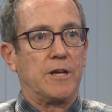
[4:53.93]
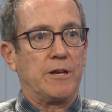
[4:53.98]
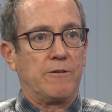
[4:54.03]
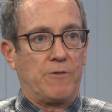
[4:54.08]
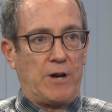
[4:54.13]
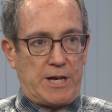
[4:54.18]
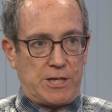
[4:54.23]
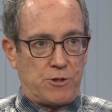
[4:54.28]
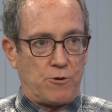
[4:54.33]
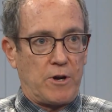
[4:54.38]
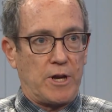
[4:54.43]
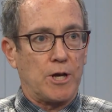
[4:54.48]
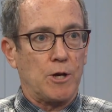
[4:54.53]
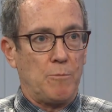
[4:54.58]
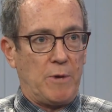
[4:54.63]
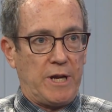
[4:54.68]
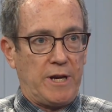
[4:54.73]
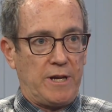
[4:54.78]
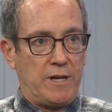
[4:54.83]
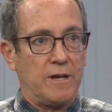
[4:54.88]
advisory
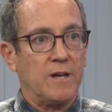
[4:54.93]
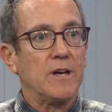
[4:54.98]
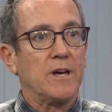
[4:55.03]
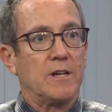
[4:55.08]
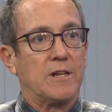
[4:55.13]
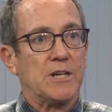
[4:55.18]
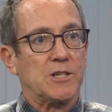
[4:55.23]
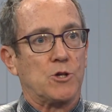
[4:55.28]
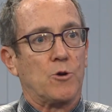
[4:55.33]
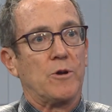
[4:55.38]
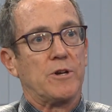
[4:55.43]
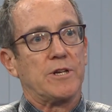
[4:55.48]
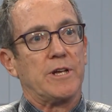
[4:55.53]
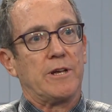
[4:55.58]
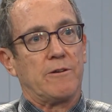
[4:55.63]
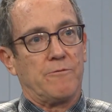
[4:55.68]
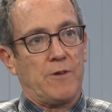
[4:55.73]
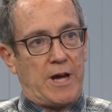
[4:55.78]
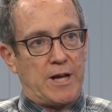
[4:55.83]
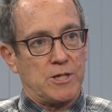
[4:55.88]
committee that's going to
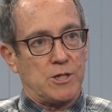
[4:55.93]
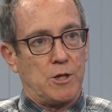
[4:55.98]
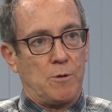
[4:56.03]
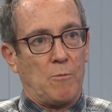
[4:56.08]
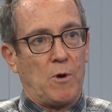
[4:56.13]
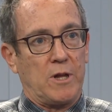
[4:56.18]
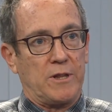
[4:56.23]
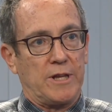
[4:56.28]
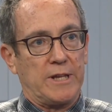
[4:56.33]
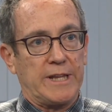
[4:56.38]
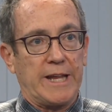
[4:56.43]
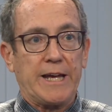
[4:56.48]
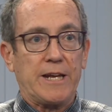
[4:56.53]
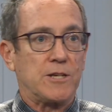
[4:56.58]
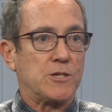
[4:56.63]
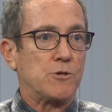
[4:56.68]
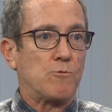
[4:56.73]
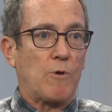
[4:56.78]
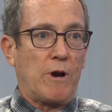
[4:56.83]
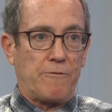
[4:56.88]
advise them on the
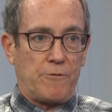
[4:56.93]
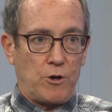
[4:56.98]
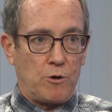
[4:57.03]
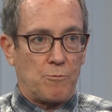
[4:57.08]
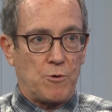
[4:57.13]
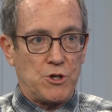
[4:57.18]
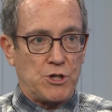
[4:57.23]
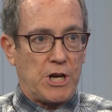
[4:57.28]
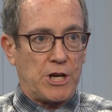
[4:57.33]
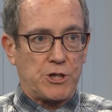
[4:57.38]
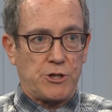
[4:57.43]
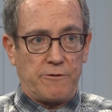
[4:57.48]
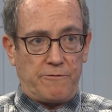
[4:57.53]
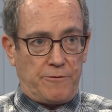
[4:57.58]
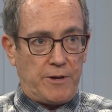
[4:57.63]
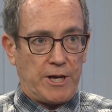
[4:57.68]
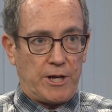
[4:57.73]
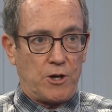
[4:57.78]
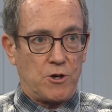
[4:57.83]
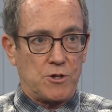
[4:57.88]
latest revenue projection
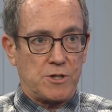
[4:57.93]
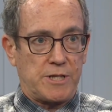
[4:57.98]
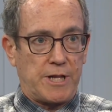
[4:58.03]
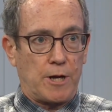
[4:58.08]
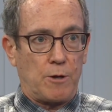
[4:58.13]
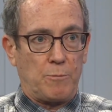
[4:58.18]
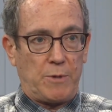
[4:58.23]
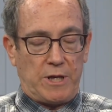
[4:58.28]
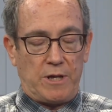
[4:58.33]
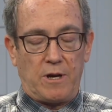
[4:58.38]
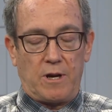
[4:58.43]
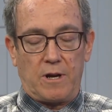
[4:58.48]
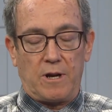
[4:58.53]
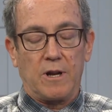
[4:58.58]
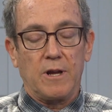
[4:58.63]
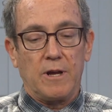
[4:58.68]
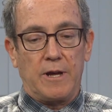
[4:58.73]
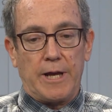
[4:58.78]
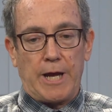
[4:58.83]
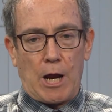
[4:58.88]
figures. That'll be on
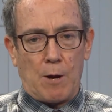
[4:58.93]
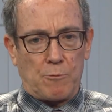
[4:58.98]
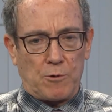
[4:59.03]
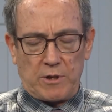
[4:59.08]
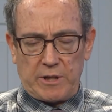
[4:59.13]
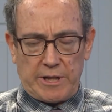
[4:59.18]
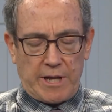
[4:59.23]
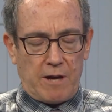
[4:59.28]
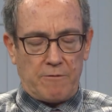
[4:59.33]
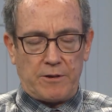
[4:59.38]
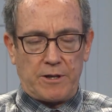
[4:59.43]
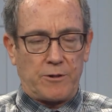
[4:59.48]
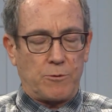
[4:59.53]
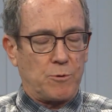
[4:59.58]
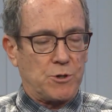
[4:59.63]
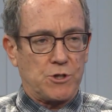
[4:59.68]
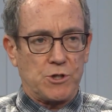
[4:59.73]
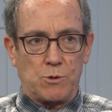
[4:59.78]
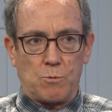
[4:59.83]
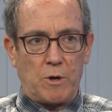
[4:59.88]
April 11th,
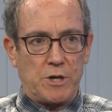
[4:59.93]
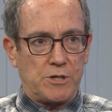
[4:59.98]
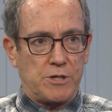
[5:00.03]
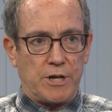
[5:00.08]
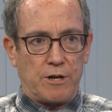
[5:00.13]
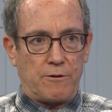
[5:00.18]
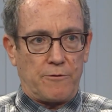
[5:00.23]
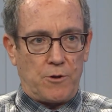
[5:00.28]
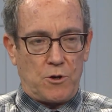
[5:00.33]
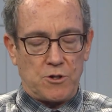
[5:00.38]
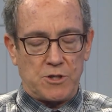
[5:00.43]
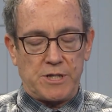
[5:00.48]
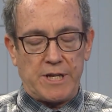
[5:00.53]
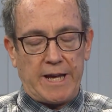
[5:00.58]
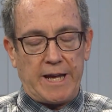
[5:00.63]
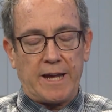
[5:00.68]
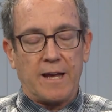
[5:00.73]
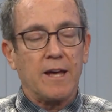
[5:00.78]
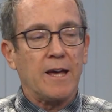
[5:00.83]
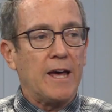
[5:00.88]
which is Wednesday or
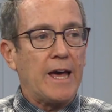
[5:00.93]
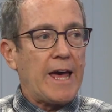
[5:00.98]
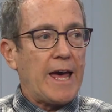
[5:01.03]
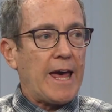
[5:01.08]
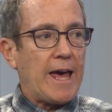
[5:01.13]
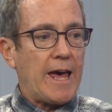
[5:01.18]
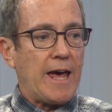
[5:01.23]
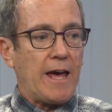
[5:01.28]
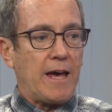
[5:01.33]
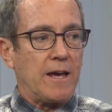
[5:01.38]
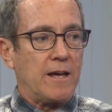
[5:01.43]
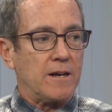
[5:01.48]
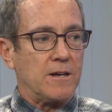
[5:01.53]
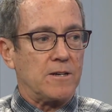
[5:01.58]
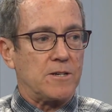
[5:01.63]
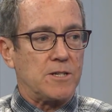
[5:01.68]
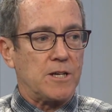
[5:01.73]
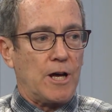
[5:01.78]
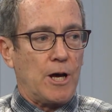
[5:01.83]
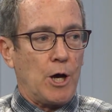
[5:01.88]
Thursday.
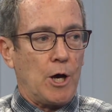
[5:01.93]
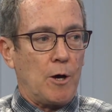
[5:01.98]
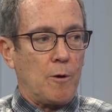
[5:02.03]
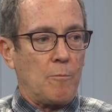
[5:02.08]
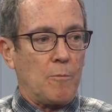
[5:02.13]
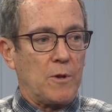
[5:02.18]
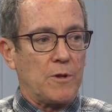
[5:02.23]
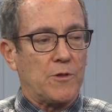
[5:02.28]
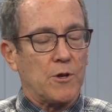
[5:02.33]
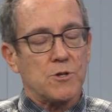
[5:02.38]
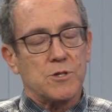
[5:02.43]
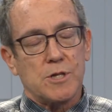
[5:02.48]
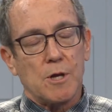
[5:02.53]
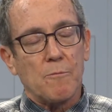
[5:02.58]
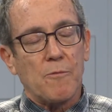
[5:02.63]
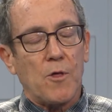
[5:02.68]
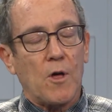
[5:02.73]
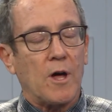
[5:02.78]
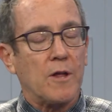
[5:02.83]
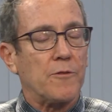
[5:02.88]
And there's some
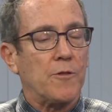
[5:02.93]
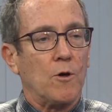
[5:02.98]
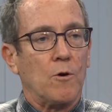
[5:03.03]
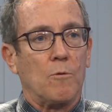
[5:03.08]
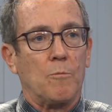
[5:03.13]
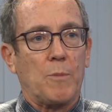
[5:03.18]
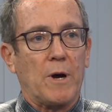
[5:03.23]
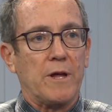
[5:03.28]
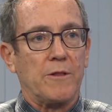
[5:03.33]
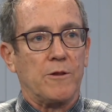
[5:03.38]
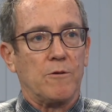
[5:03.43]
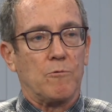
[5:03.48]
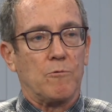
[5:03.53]
thought, though, by the